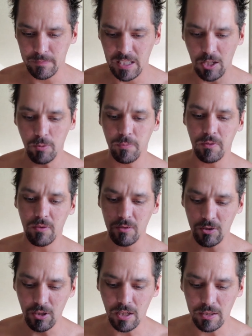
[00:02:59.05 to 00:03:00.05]
helps
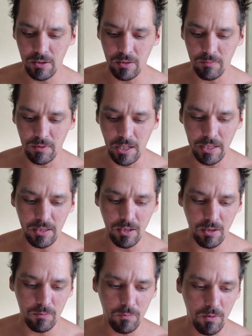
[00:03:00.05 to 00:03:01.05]
shine some light
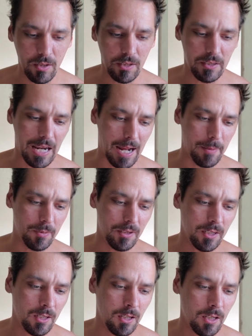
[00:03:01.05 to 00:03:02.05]
on what is
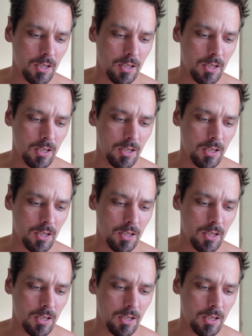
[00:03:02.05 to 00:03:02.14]
happening